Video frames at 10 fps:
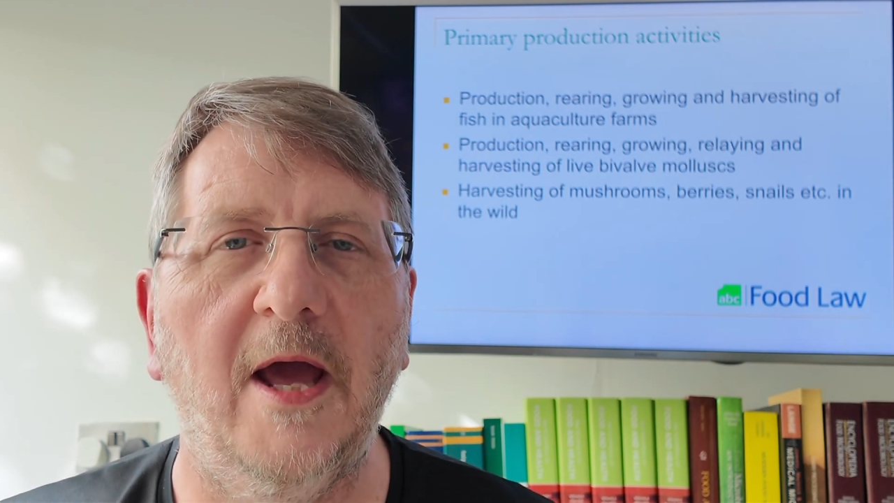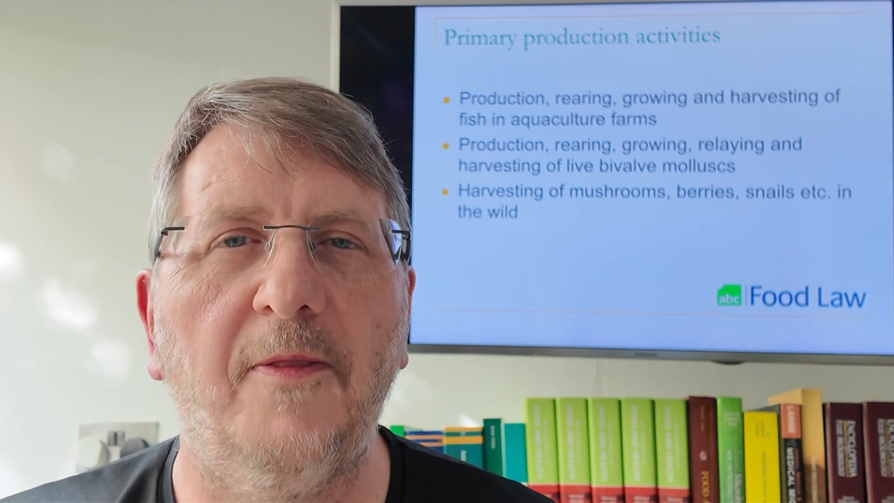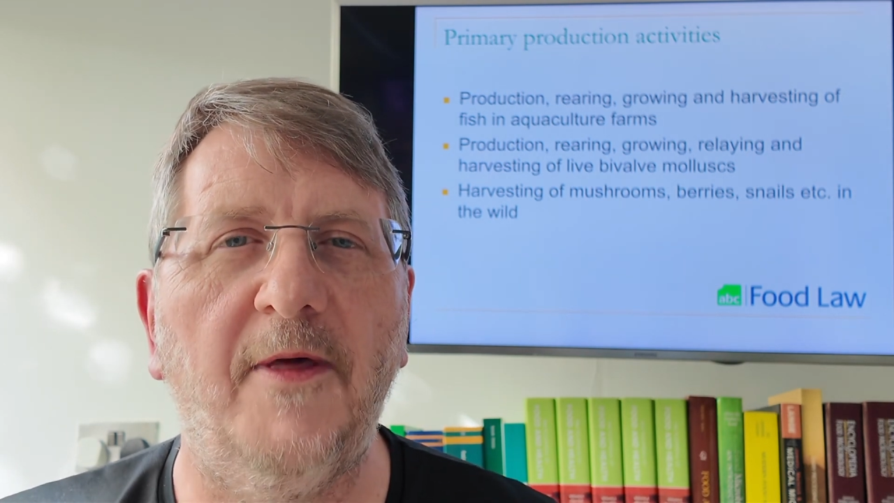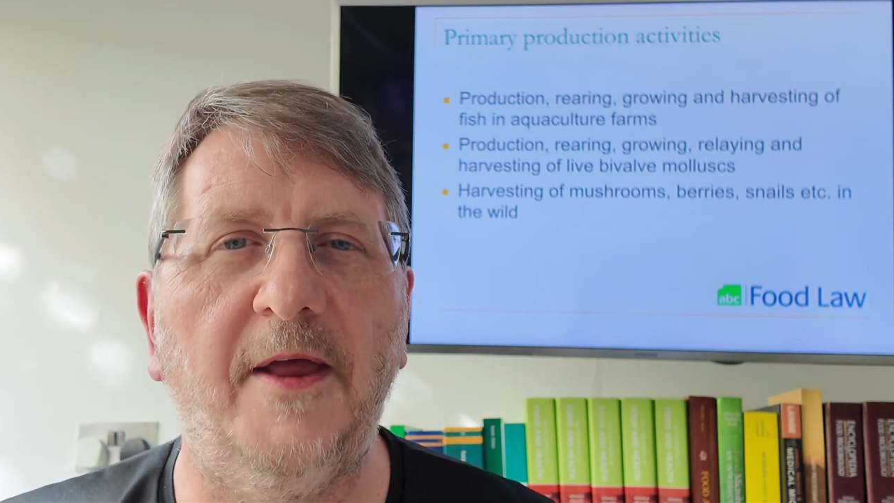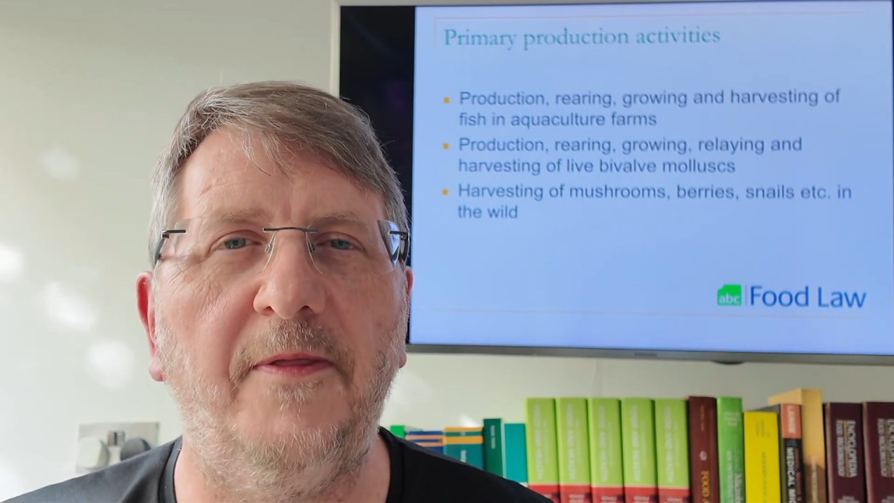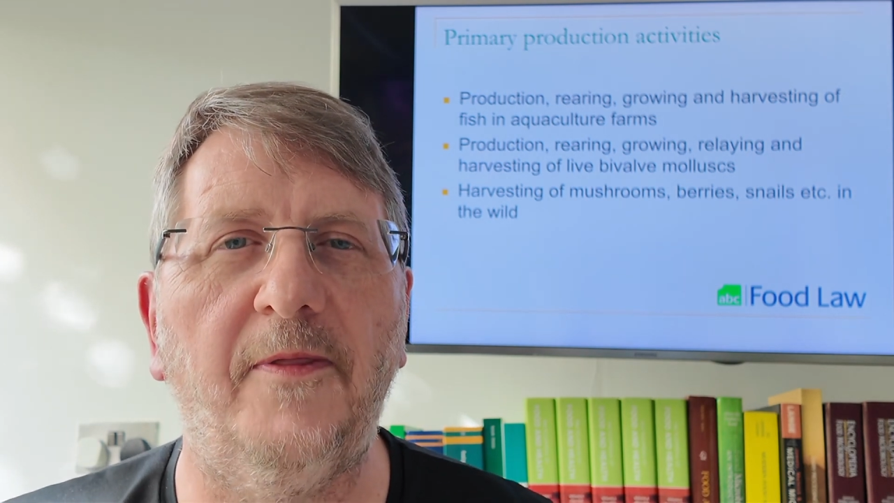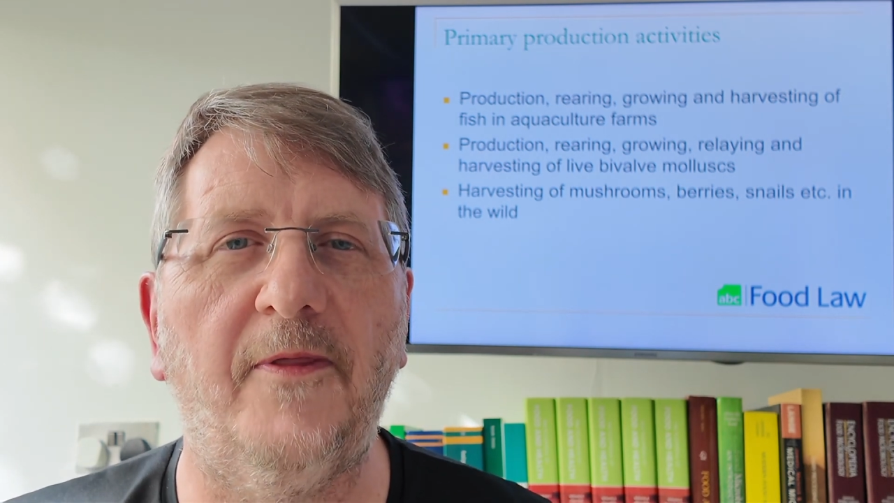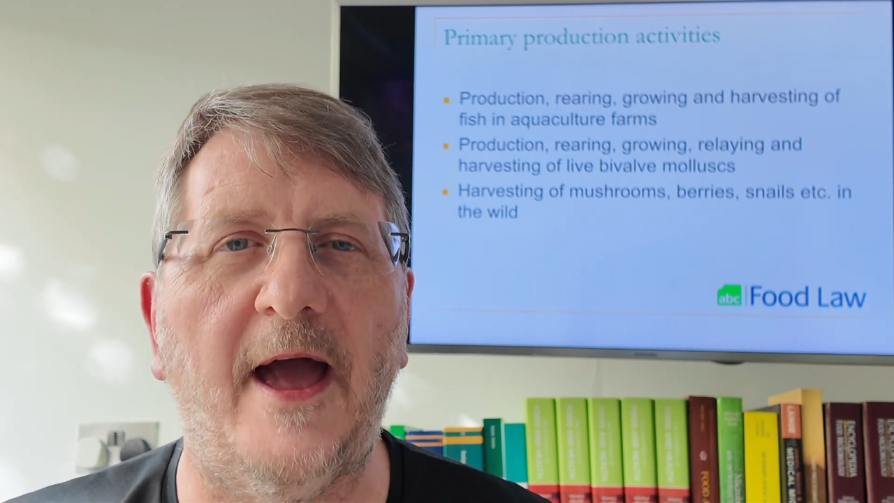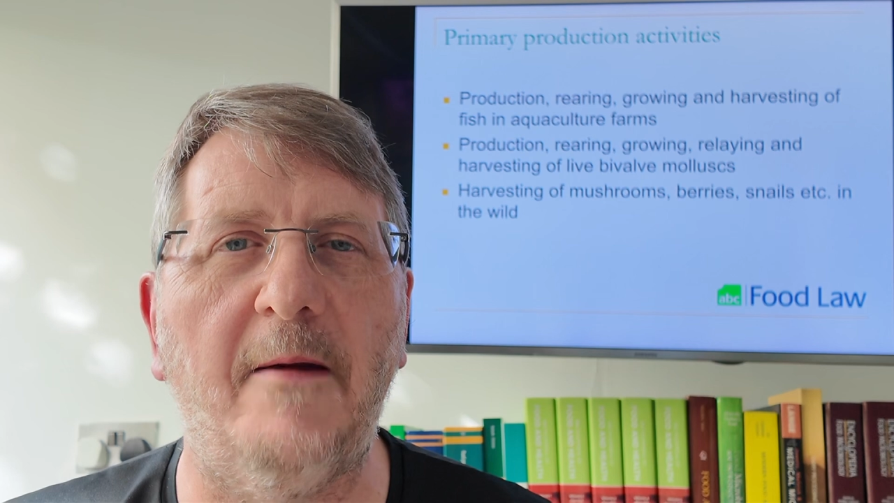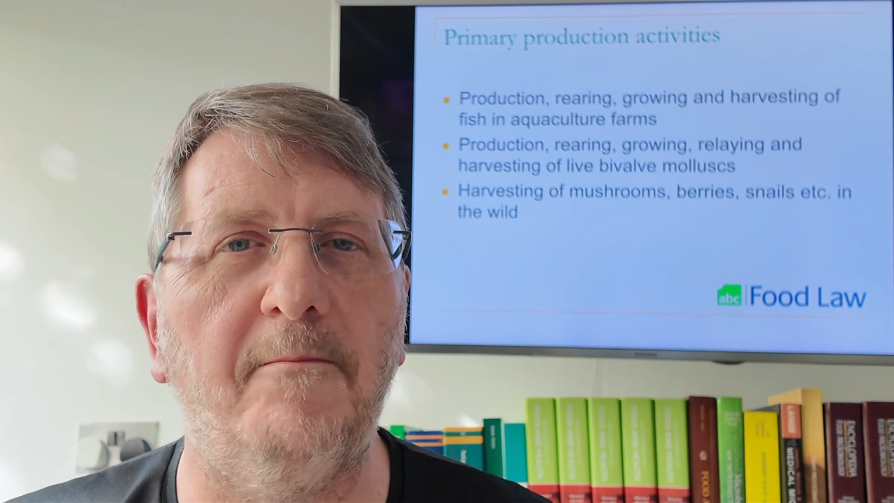then
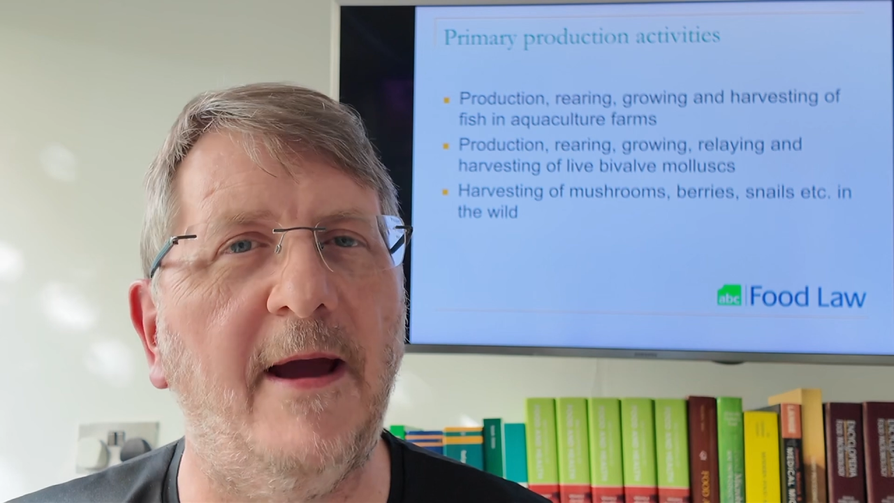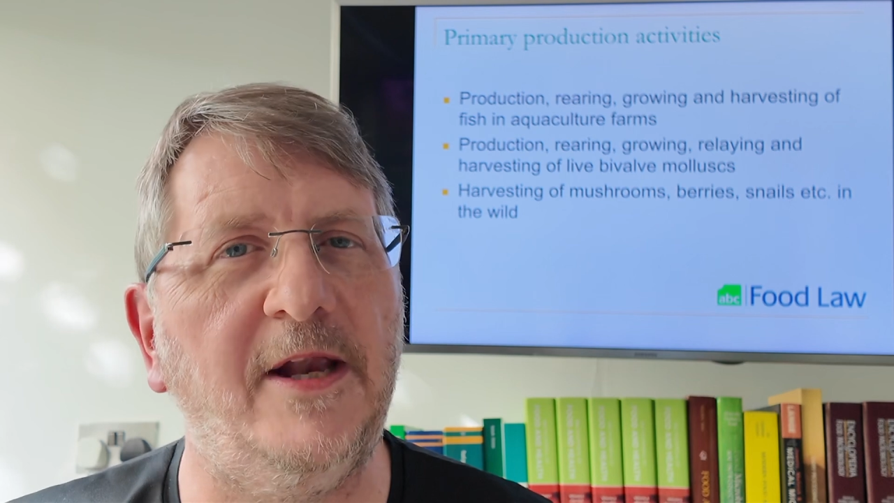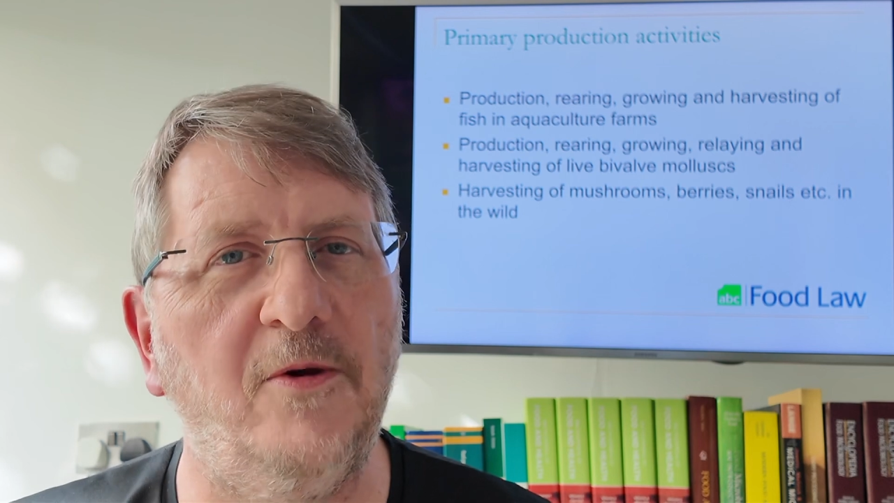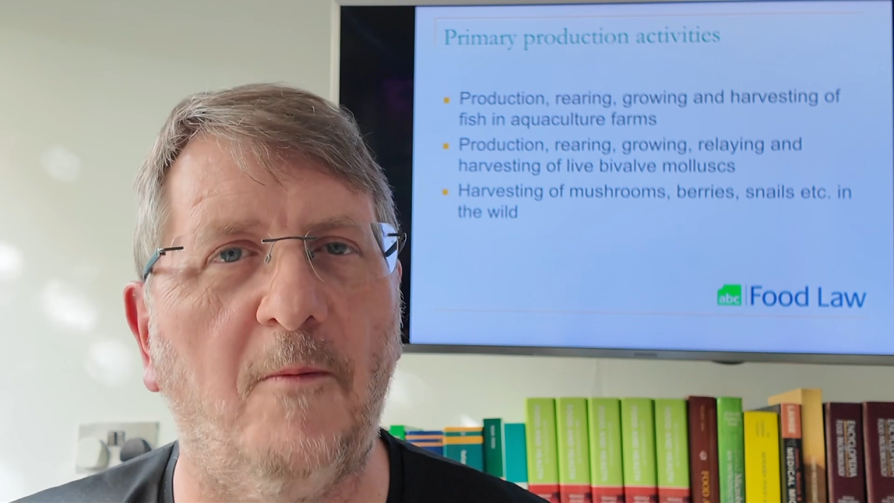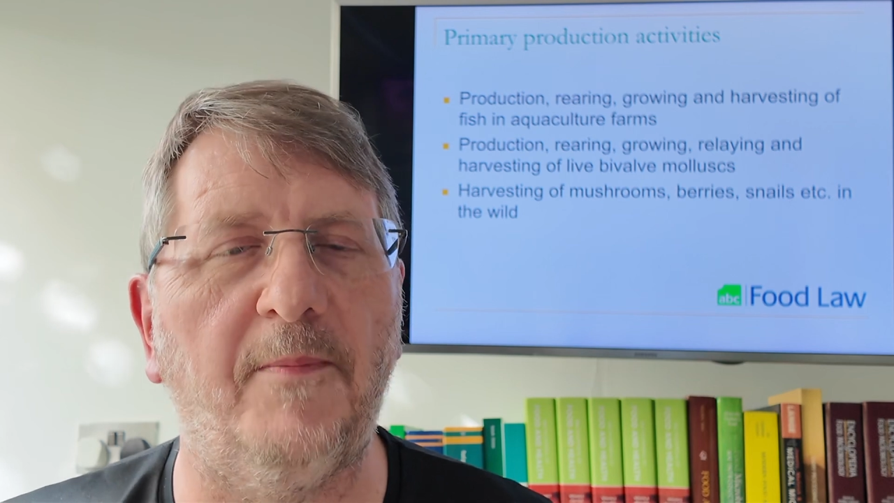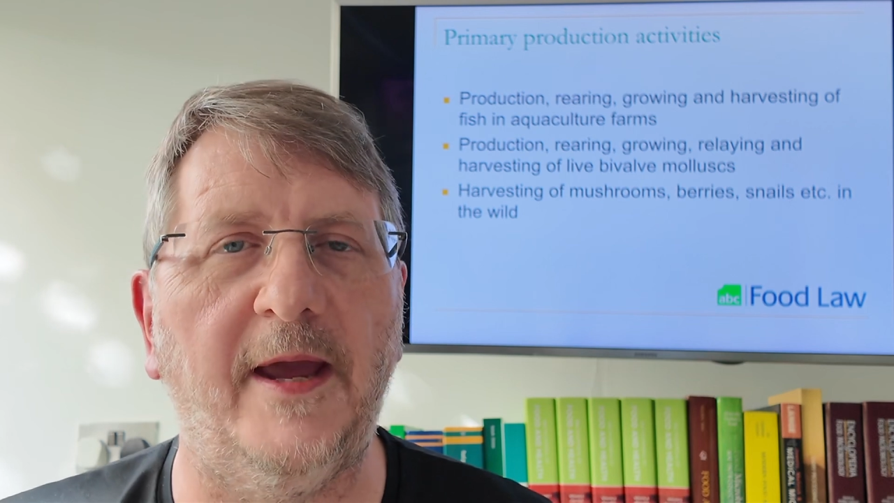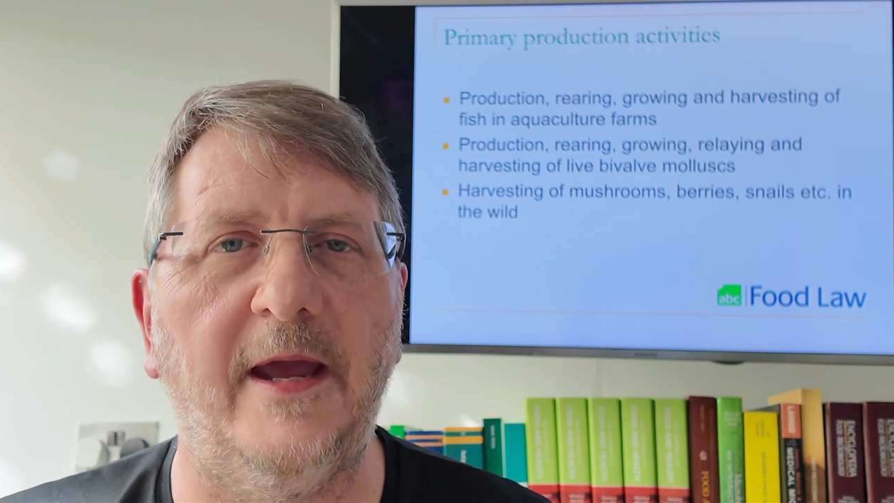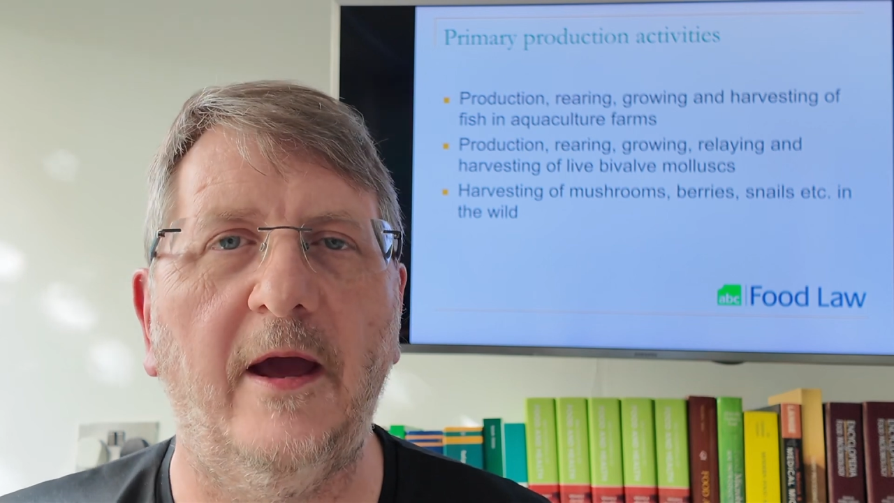that may not be